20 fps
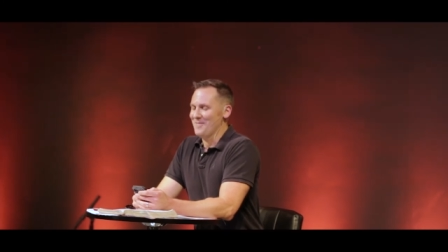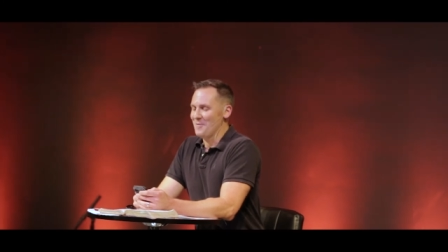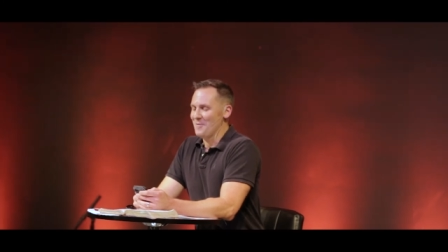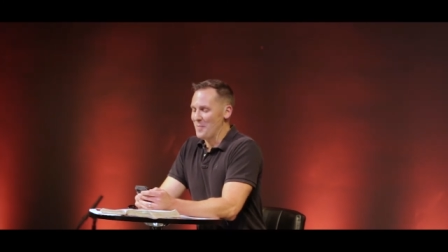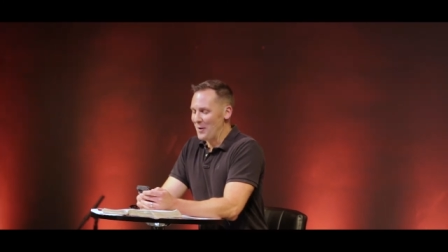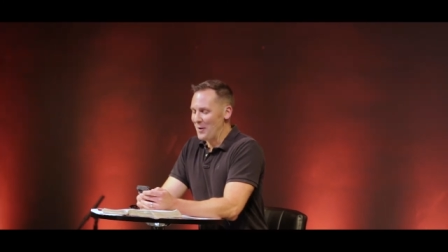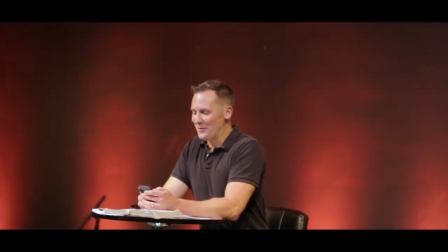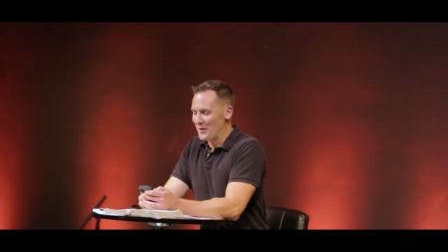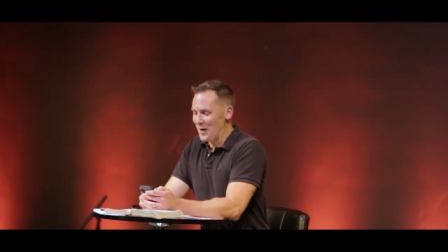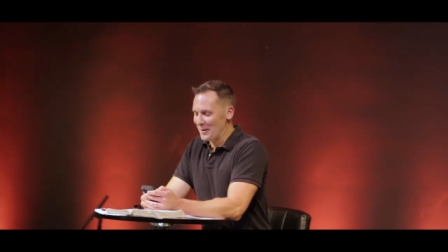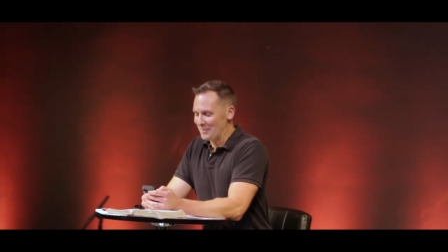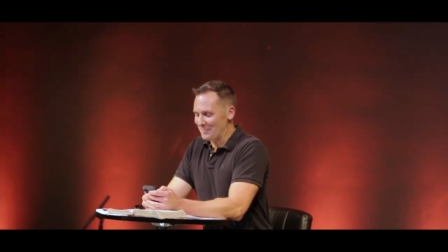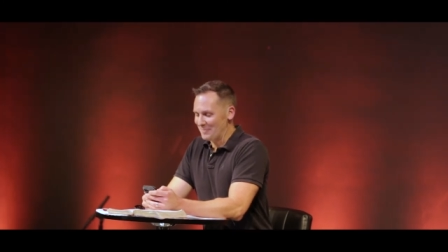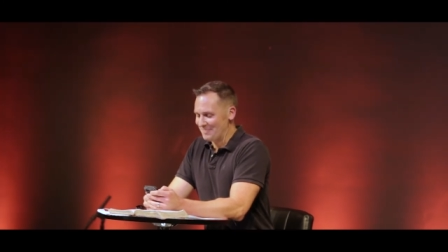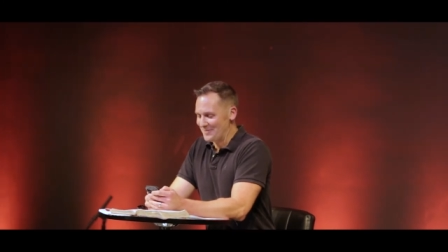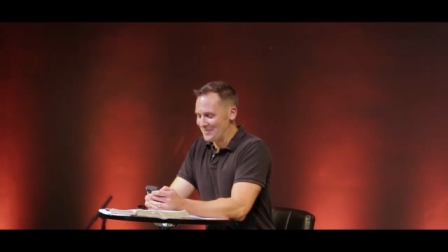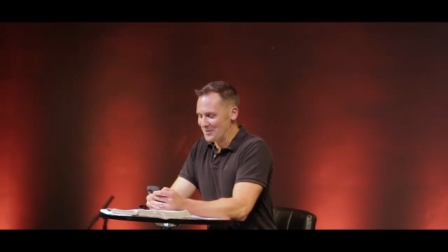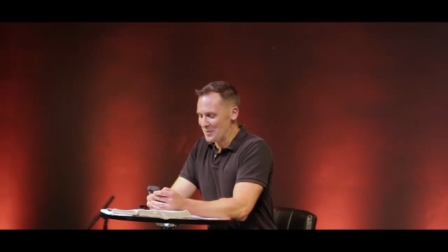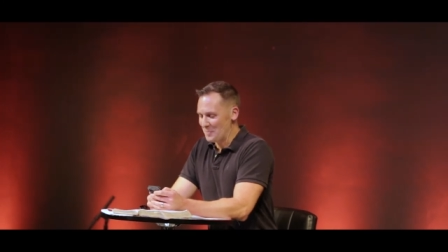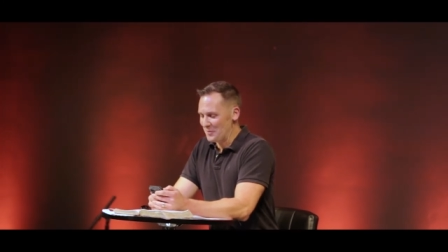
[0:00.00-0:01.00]
Well
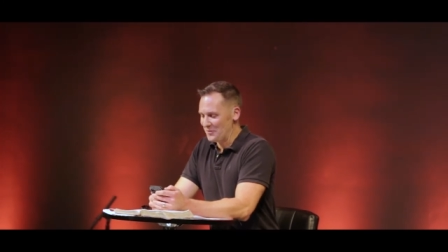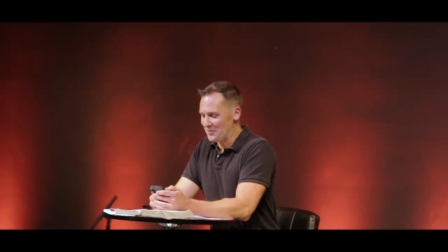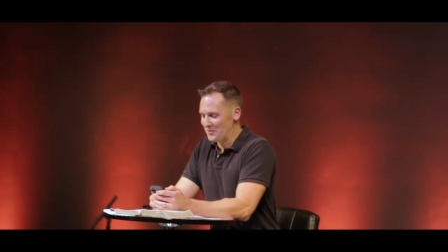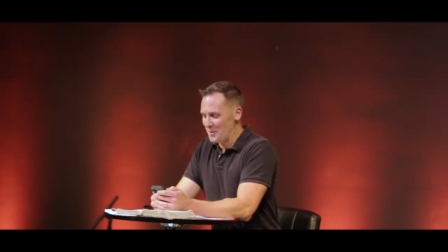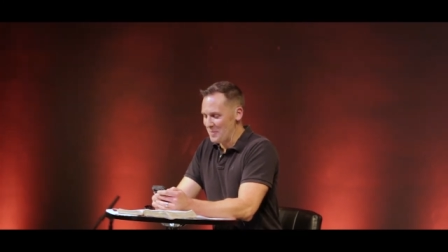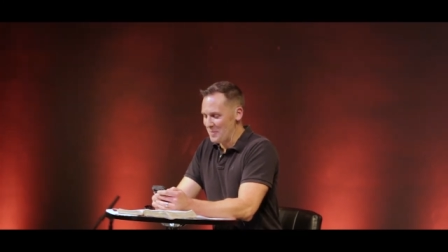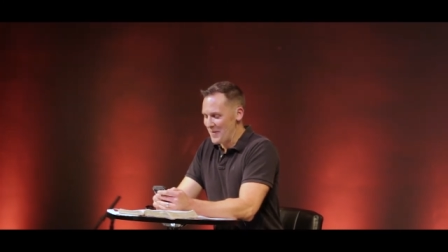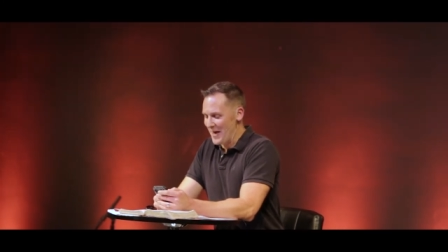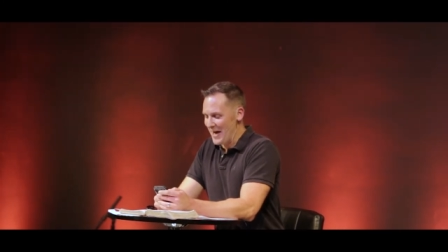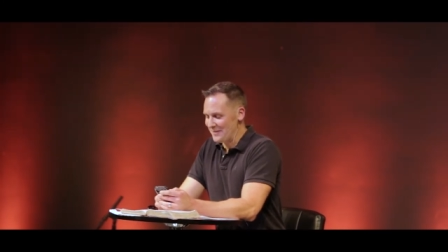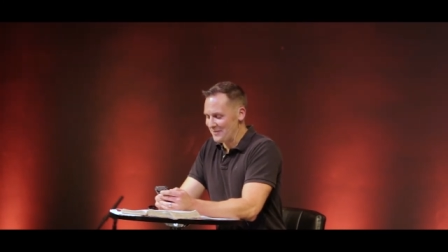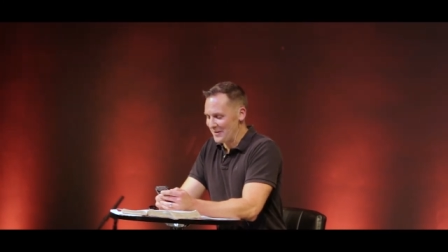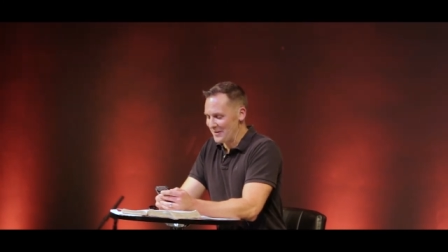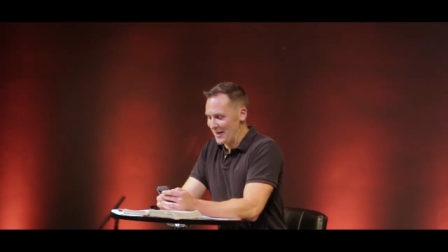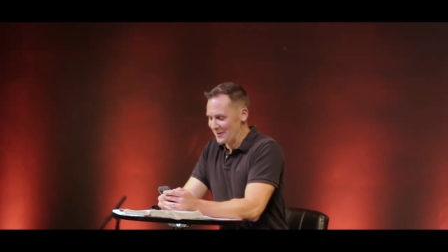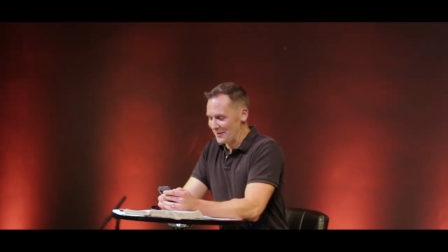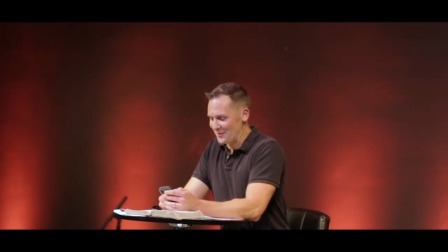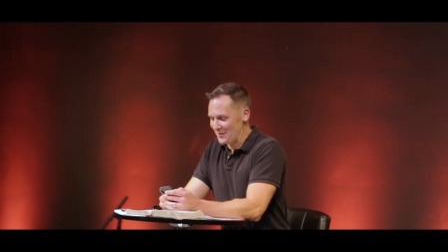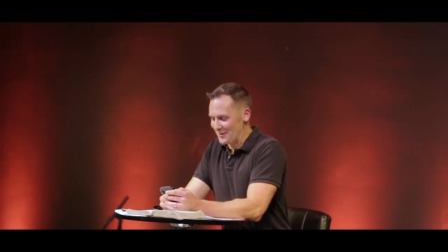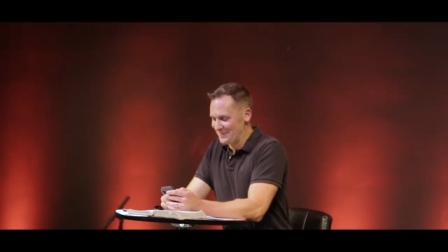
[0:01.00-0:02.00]
done. Someone sent me that
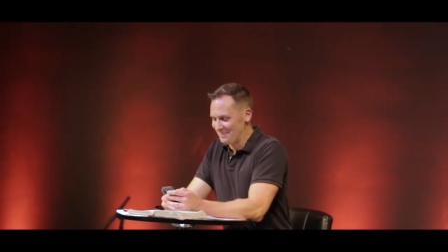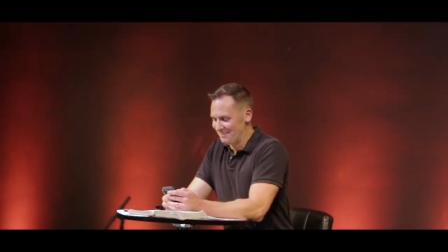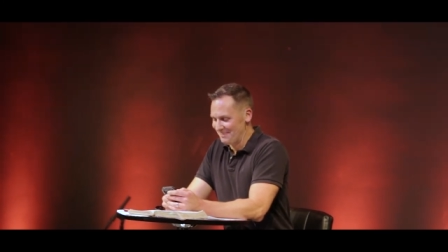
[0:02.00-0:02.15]
text.